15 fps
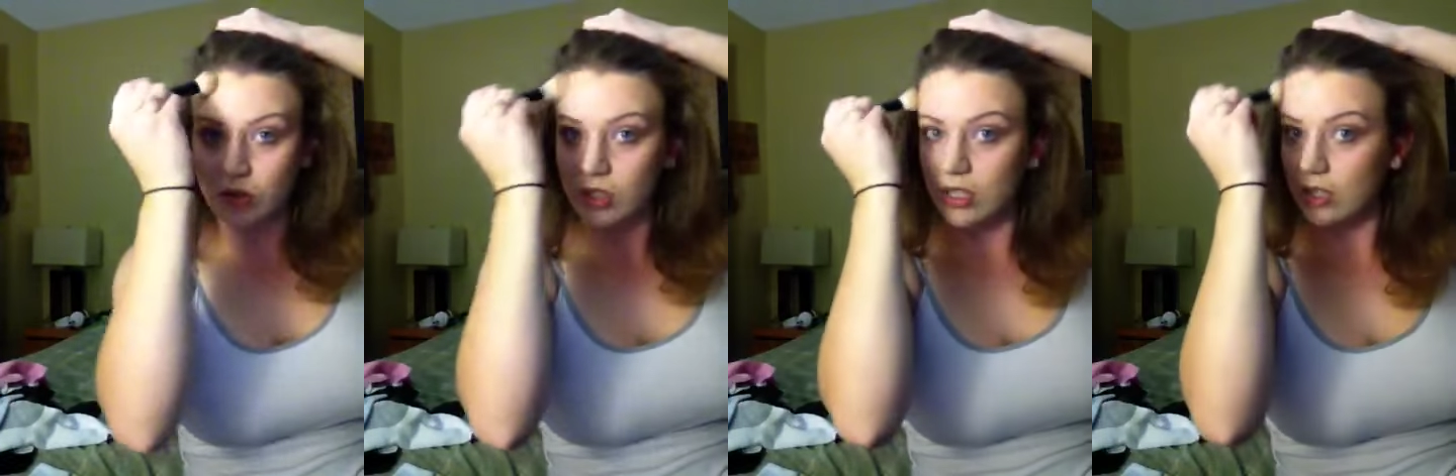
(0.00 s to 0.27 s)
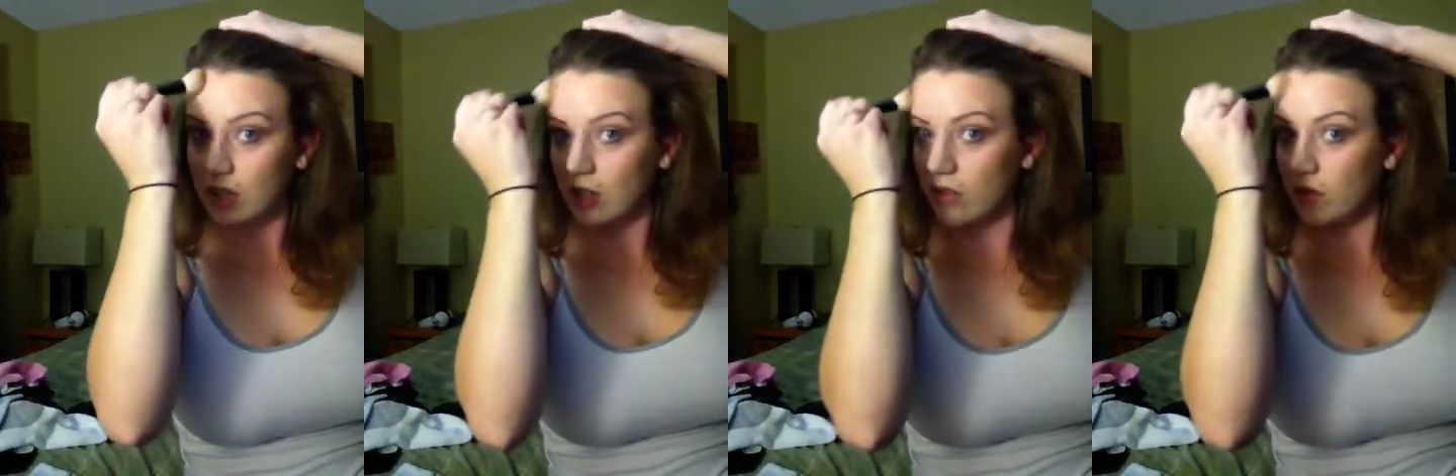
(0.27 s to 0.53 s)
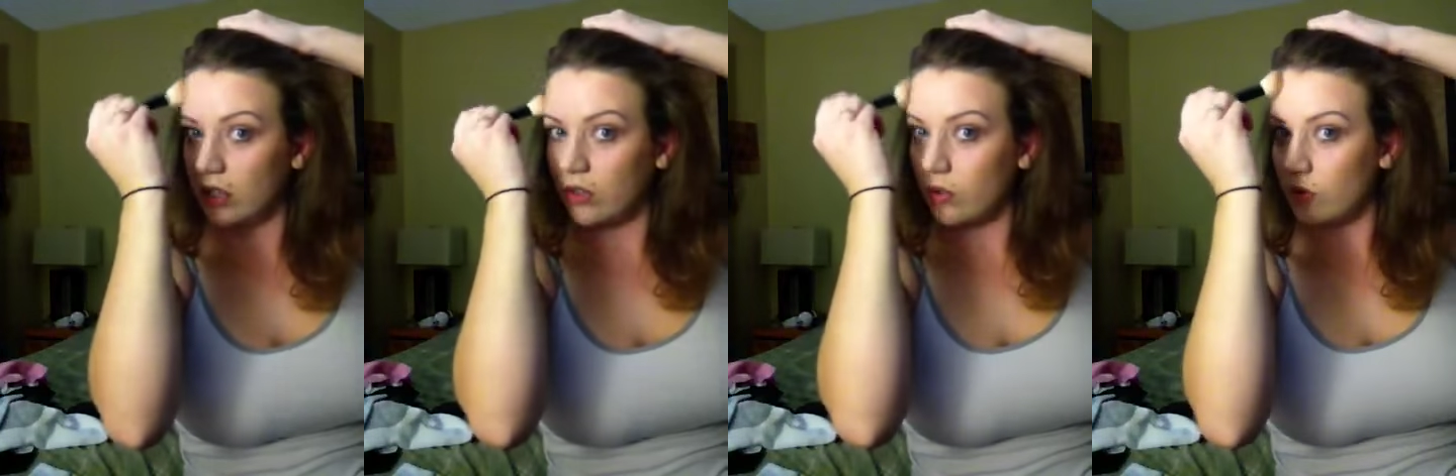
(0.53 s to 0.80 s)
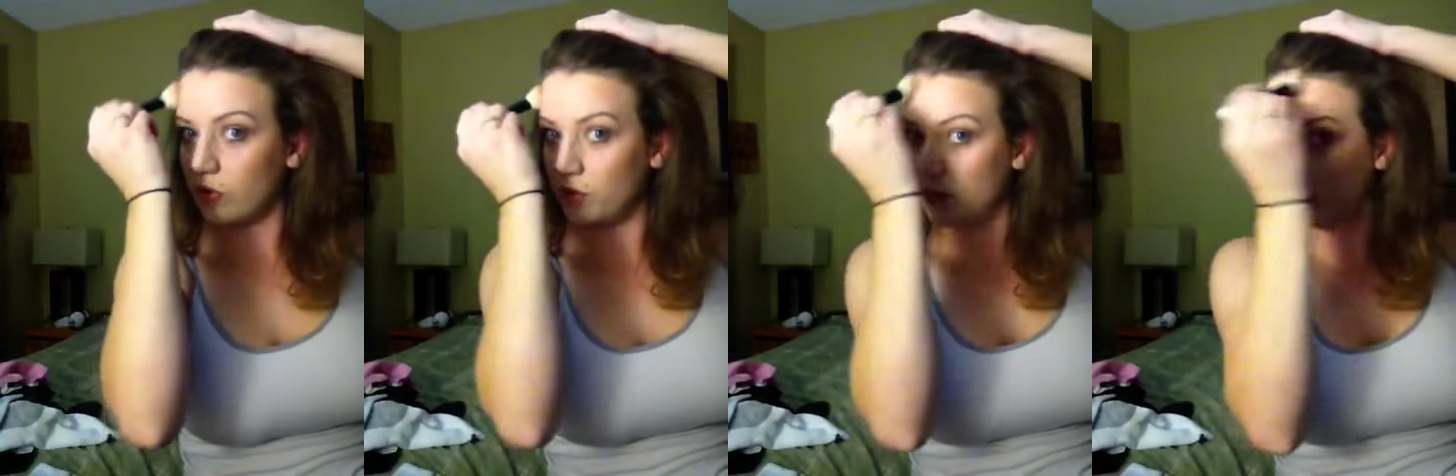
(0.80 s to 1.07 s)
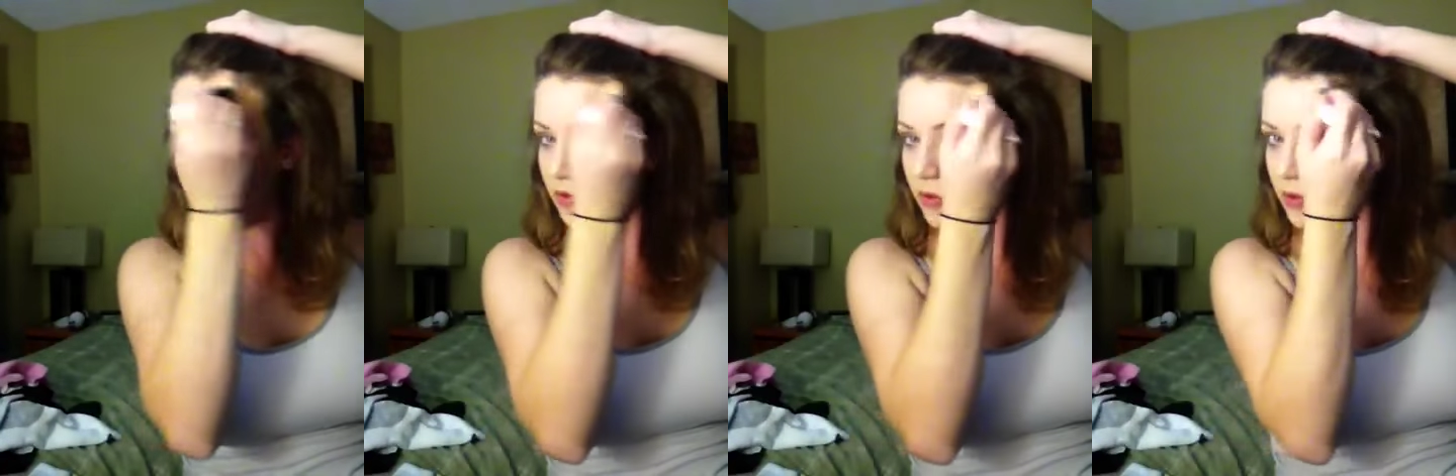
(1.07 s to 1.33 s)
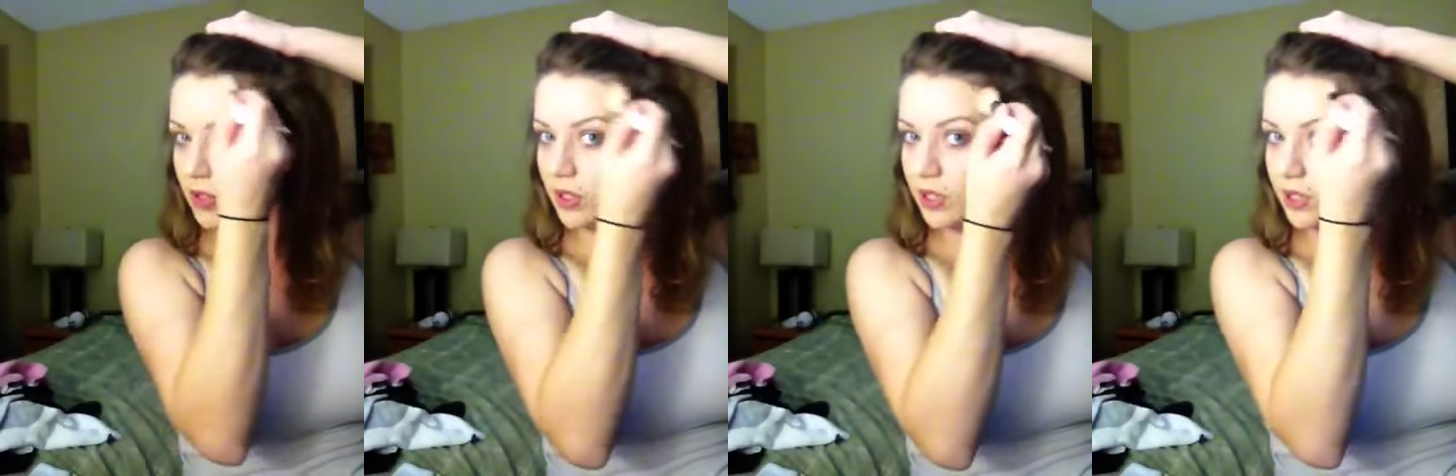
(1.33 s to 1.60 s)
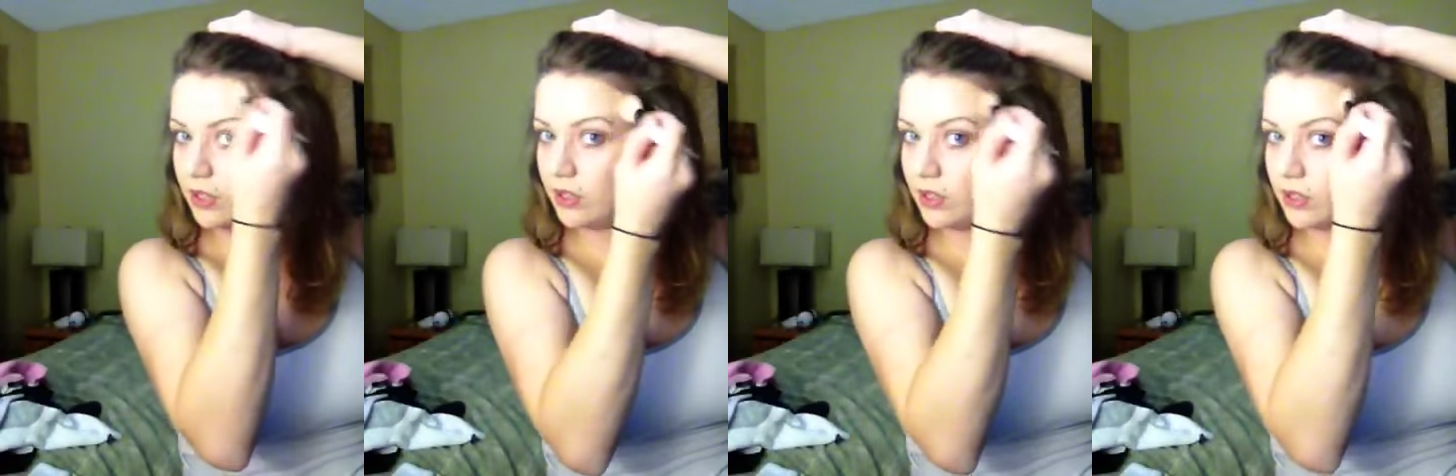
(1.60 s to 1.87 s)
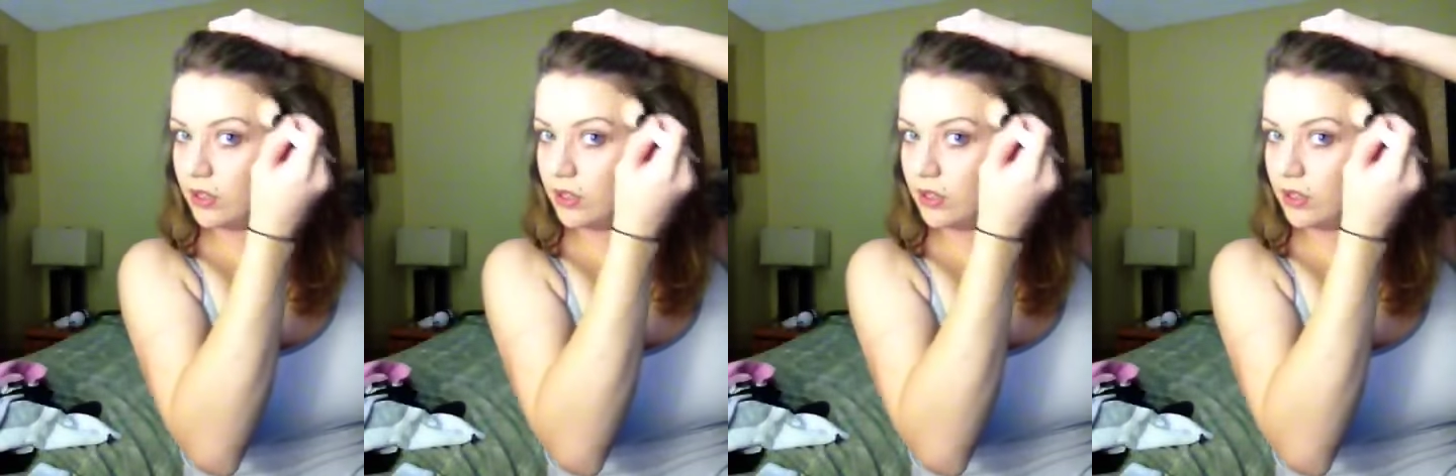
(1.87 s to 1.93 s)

stuff like over my forehead.